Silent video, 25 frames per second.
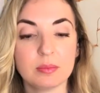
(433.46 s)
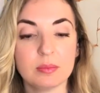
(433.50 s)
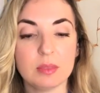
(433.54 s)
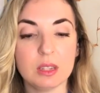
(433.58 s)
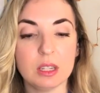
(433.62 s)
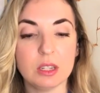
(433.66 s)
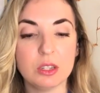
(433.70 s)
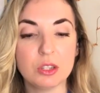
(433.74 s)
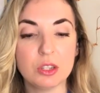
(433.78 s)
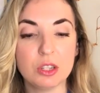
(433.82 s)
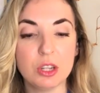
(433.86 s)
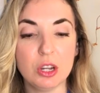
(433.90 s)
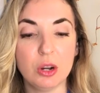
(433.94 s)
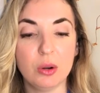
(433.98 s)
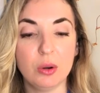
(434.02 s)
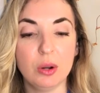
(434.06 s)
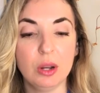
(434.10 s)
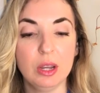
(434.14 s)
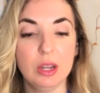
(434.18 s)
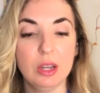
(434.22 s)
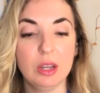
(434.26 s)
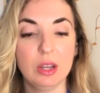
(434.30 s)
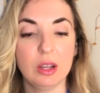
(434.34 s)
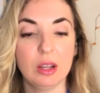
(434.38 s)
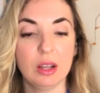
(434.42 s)
So
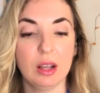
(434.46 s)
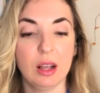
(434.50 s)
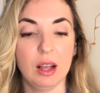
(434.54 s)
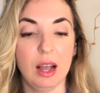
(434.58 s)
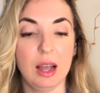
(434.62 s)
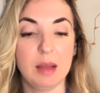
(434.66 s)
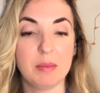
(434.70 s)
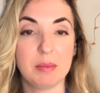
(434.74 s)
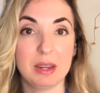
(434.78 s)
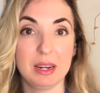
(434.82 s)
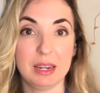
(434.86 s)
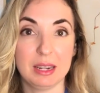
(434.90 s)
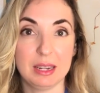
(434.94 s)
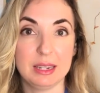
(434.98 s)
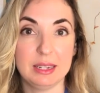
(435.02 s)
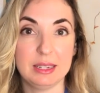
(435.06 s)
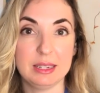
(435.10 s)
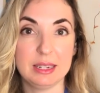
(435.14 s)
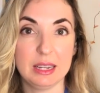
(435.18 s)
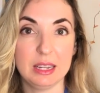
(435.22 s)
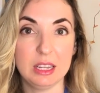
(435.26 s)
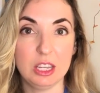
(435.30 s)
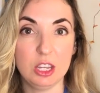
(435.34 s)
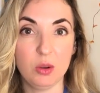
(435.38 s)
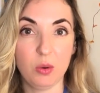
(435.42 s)
I'm going to
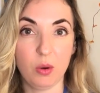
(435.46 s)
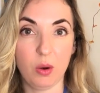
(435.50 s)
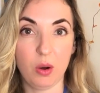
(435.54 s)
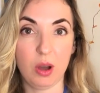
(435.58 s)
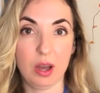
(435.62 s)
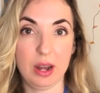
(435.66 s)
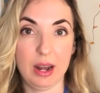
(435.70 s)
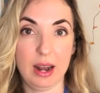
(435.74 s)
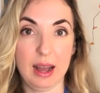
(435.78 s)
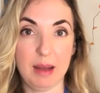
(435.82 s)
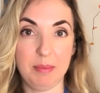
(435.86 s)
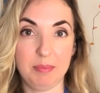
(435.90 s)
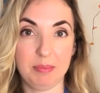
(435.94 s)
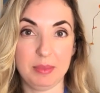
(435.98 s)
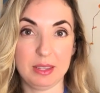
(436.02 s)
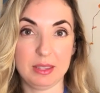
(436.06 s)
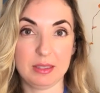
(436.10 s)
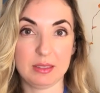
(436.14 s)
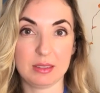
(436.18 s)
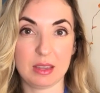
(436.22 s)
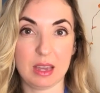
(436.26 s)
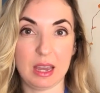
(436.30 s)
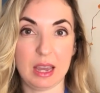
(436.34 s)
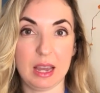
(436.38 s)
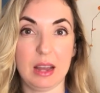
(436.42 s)
continue on up the
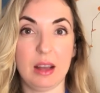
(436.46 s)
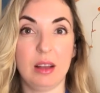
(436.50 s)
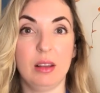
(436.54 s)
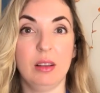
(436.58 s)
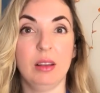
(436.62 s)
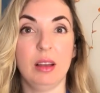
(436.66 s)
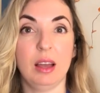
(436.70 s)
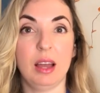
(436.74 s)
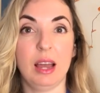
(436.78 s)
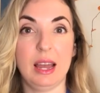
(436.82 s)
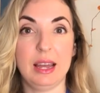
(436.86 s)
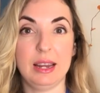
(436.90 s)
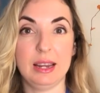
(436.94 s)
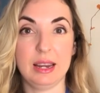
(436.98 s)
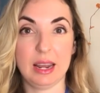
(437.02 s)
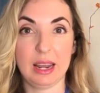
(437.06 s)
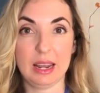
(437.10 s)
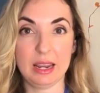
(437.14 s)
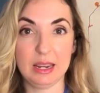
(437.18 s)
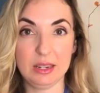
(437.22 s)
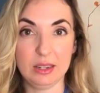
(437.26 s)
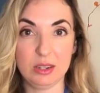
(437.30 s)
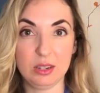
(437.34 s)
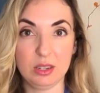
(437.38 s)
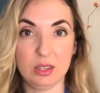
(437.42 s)
scale and
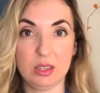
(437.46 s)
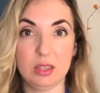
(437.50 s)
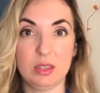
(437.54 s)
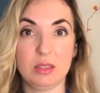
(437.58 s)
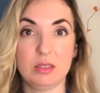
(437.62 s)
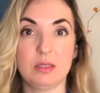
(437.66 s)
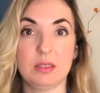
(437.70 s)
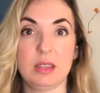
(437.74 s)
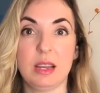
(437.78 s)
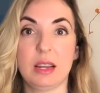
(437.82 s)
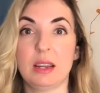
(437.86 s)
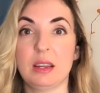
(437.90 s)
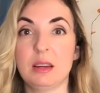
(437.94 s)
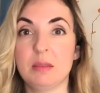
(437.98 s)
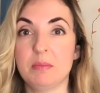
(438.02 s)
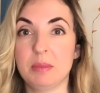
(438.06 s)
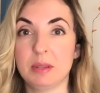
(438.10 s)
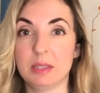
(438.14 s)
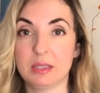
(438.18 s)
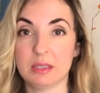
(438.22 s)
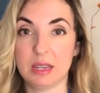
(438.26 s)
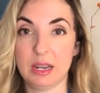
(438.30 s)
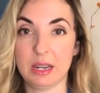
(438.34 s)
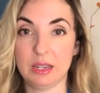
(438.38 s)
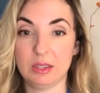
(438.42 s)
into the second
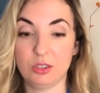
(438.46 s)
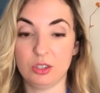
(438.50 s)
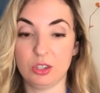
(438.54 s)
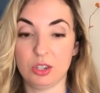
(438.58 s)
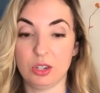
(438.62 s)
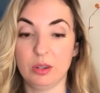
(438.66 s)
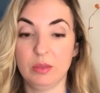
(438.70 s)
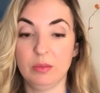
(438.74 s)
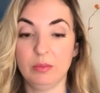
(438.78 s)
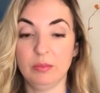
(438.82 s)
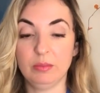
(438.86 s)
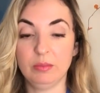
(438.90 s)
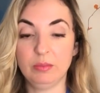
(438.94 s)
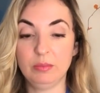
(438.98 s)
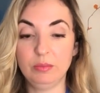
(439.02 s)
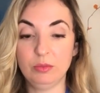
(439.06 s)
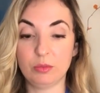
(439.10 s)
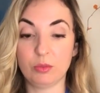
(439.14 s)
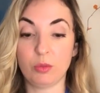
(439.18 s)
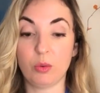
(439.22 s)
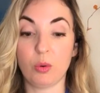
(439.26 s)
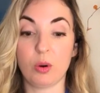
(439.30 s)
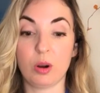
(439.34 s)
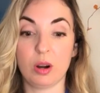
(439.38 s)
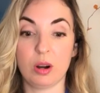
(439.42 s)
passaggio
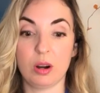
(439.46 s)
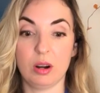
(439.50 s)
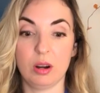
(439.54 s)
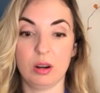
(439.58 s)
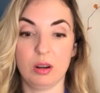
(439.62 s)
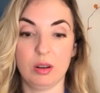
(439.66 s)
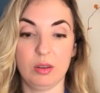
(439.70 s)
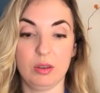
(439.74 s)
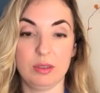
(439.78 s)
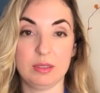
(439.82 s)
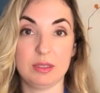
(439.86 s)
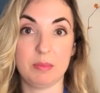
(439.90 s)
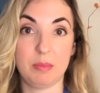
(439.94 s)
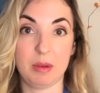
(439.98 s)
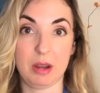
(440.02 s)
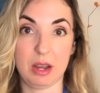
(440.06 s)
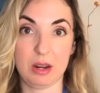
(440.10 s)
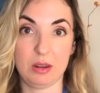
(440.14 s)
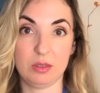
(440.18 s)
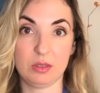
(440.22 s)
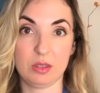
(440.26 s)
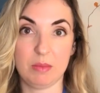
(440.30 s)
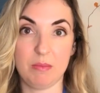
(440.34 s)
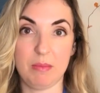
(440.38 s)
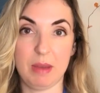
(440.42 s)
for
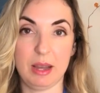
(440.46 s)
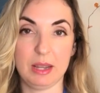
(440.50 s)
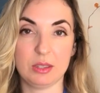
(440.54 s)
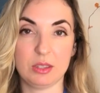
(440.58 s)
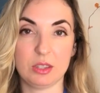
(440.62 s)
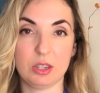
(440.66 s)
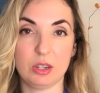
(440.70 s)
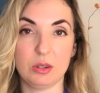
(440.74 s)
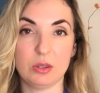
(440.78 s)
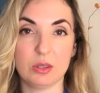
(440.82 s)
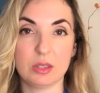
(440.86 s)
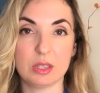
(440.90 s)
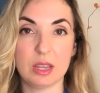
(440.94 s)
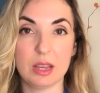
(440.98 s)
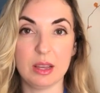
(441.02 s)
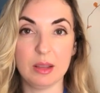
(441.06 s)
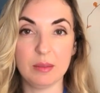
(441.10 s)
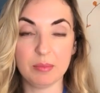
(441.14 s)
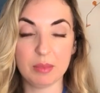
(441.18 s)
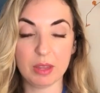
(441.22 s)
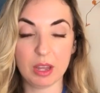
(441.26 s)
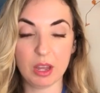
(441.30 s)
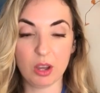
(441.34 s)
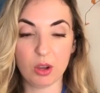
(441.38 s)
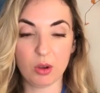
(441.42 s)
sopranos and mezzos.
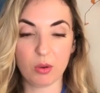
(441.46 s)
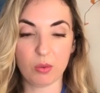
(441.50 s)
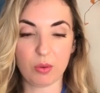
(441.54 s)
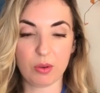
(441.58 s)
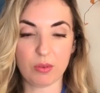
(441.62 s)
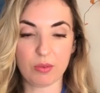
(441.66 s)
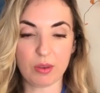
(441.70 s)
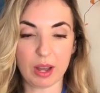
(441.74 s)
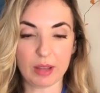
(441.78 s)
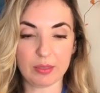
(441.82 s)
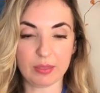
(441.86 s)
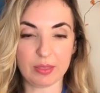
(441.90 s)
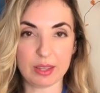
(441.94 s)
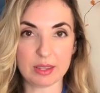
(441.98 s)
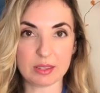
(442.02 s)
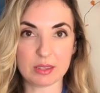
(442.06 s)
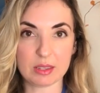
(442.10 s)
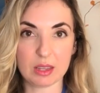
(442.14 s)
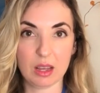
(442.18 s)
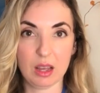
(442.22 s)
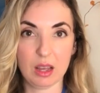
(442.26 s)
We've got this